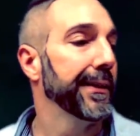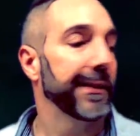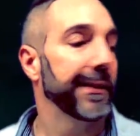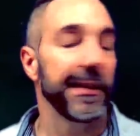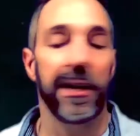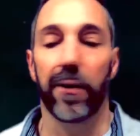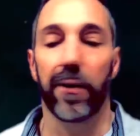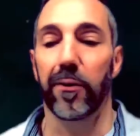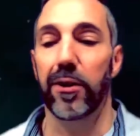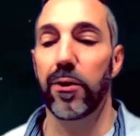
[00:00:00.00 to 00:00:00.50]

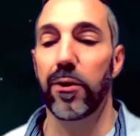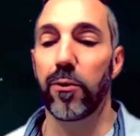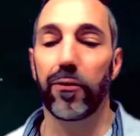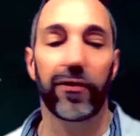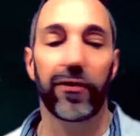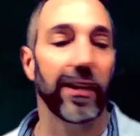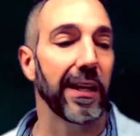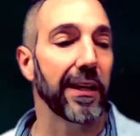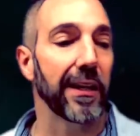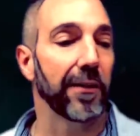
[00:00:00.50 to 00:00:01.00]
you know,
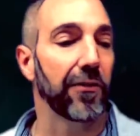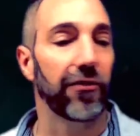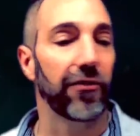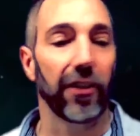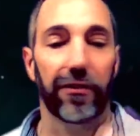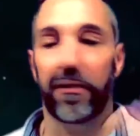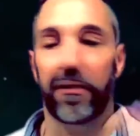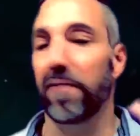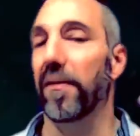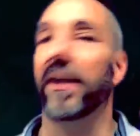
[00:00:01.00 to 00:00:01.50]
using
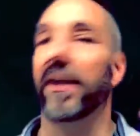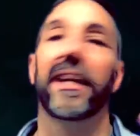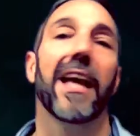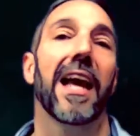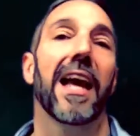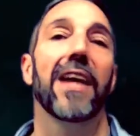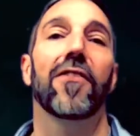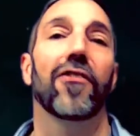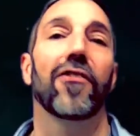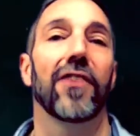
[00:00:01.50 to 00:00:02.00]

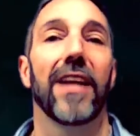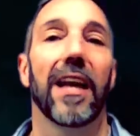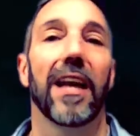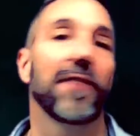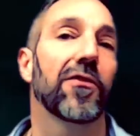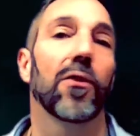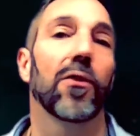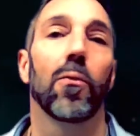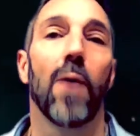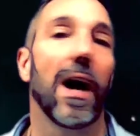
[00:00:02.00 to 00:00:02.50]
justification
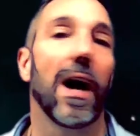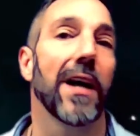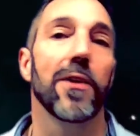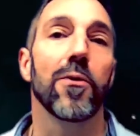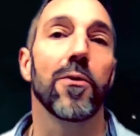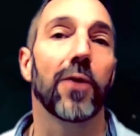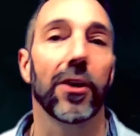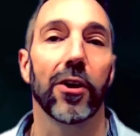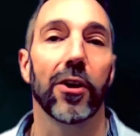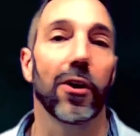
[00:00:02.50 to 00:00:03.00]
as to why
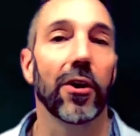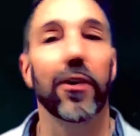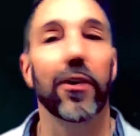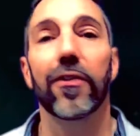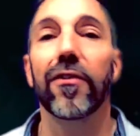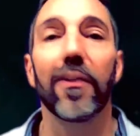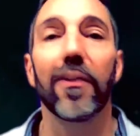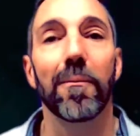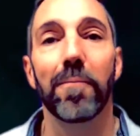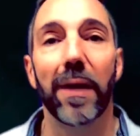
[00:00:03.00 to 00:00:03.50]
you could hurt
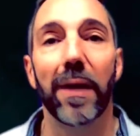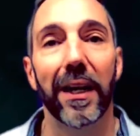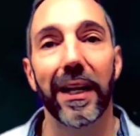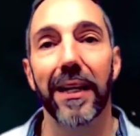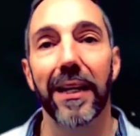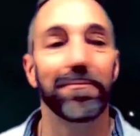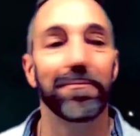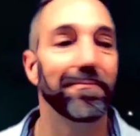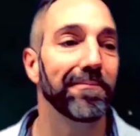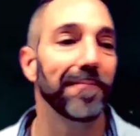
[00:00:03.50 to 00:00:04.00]

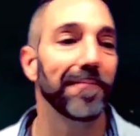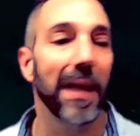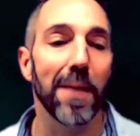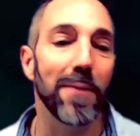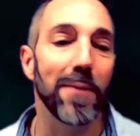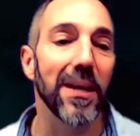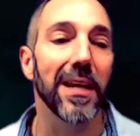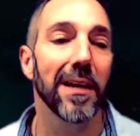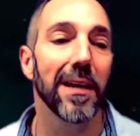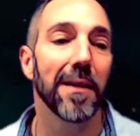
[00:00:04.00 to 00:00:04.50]
somebody.
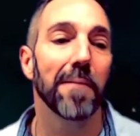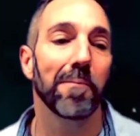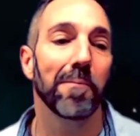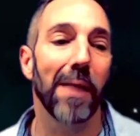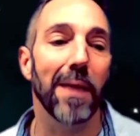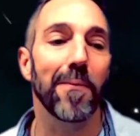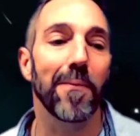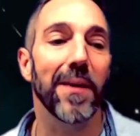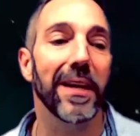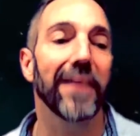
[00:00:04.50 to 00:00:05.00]
Maybe,
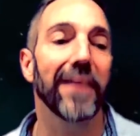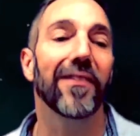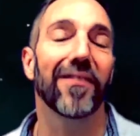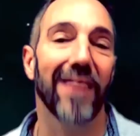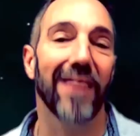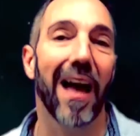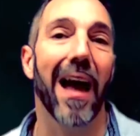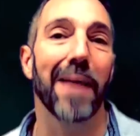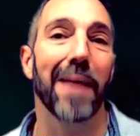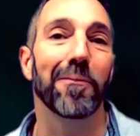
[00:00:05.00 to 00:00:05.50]
maybe it's
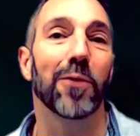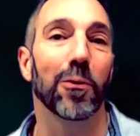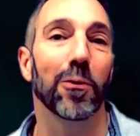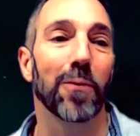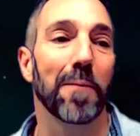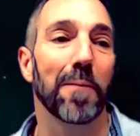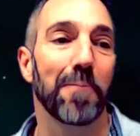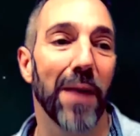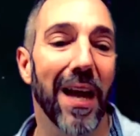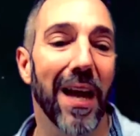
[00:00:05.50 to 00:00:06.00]
time to
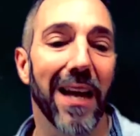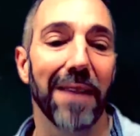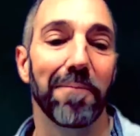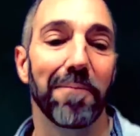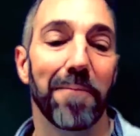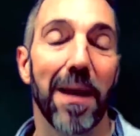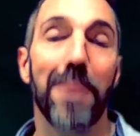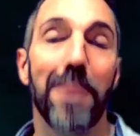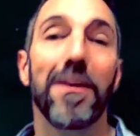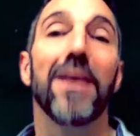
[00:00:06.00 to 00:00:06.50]
repent.
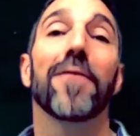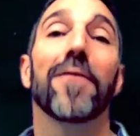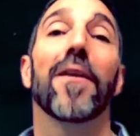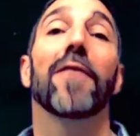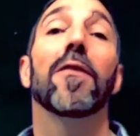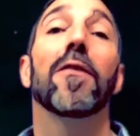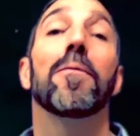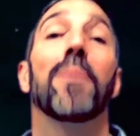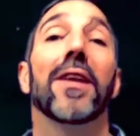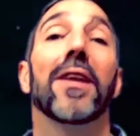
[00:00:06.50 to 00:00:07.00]
Maybe if
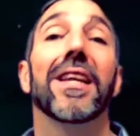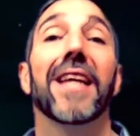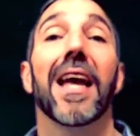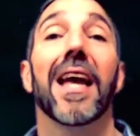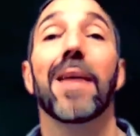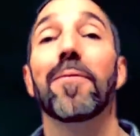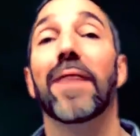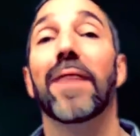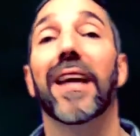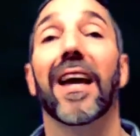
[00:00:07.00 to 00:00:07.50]
everybody
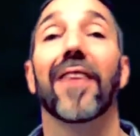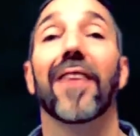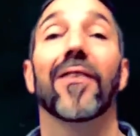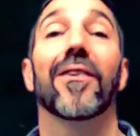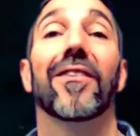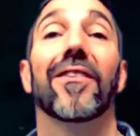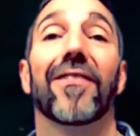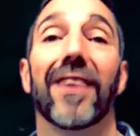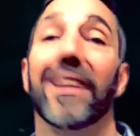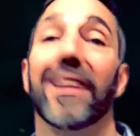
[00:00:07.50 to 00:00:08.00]
came together
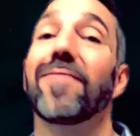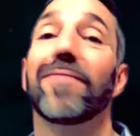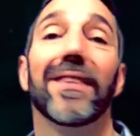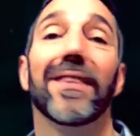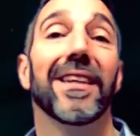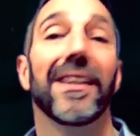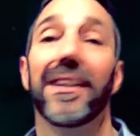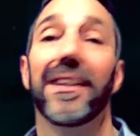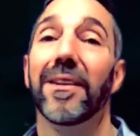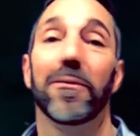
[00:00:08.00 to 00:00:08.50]
and said,
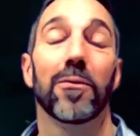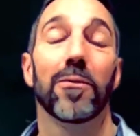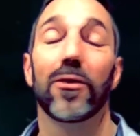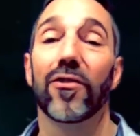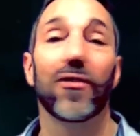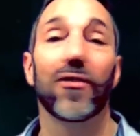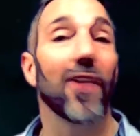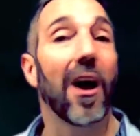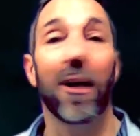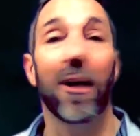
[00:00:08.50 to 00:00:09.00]
we're
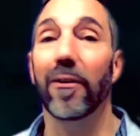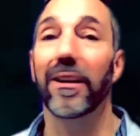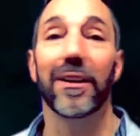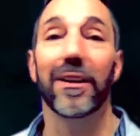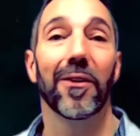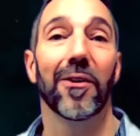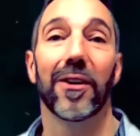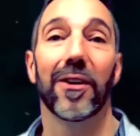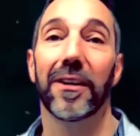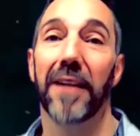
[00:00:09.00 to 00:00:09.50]
sorry,
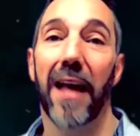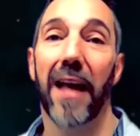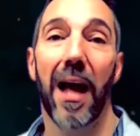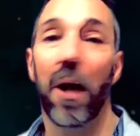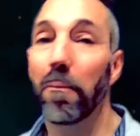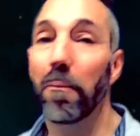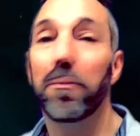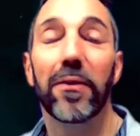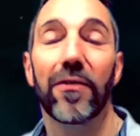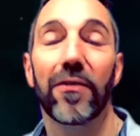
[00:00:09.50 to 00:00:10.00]
Lord,
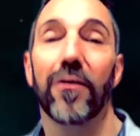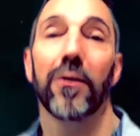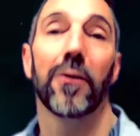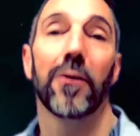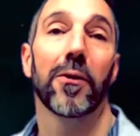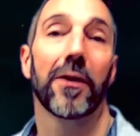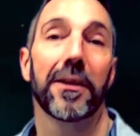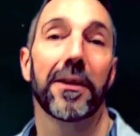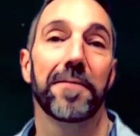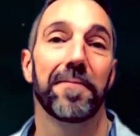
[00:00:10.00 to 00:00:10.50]
help us,
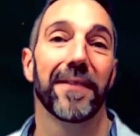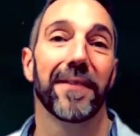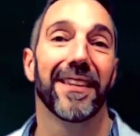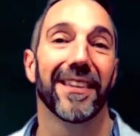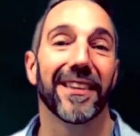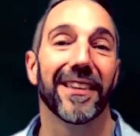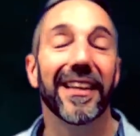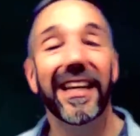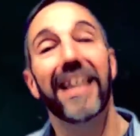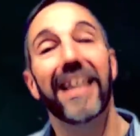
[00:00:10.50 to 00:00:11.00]
Lord,
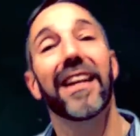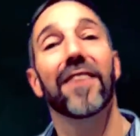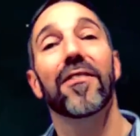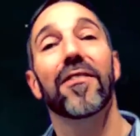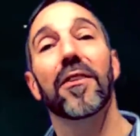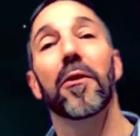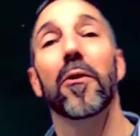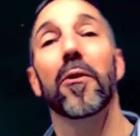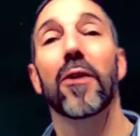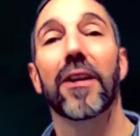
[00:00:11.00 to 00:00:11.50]
lead
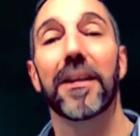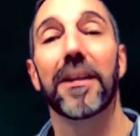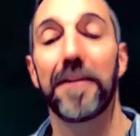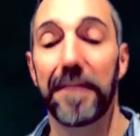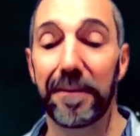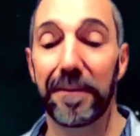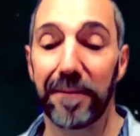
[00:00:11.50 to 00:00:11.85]
us, Lord,